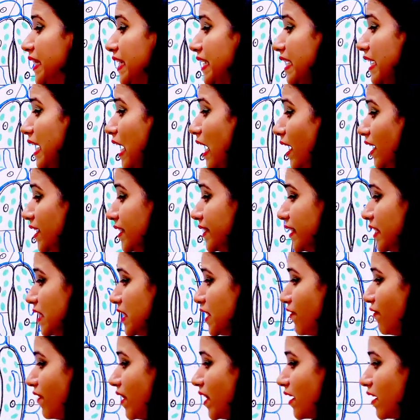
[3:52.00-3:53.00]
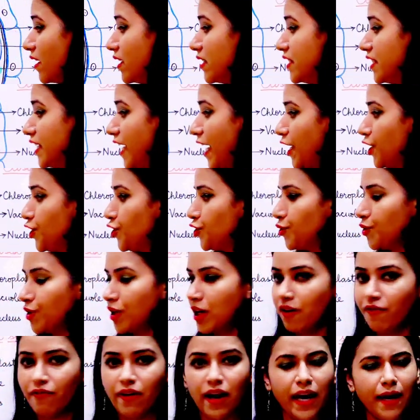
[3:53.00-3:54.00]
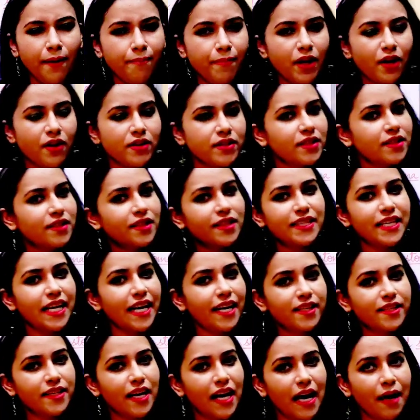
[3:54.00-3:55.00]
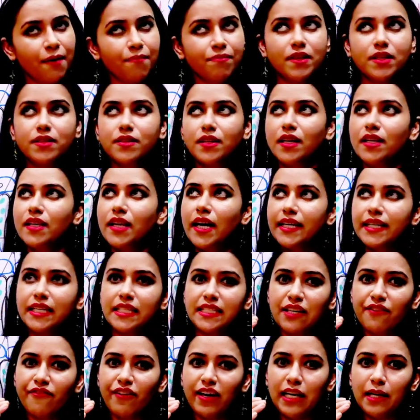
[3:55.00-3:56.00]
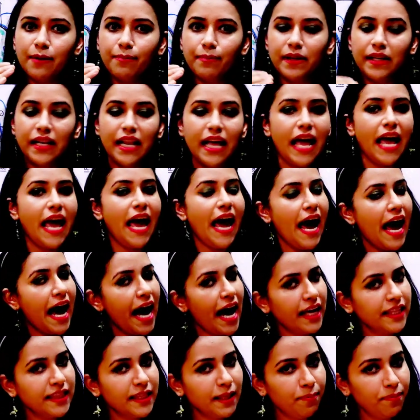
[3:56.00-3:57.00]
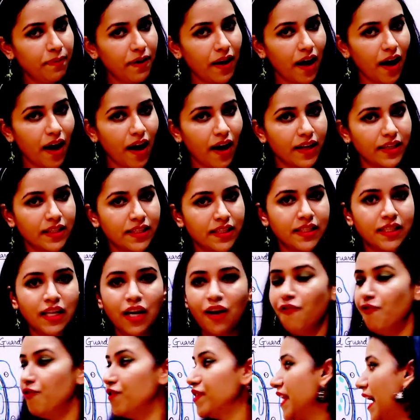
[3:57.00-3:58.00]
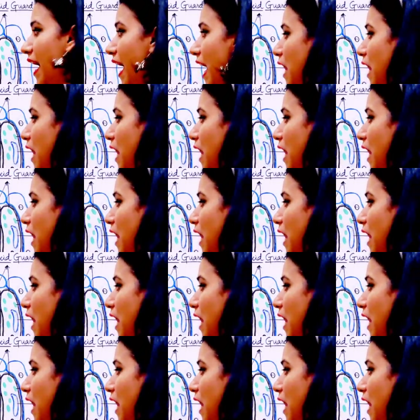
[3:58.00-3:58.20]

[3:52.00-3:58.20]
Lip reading: the guard cells will contain sugar. Why? Because in the daytime, the sunlight is available. And the plants, with the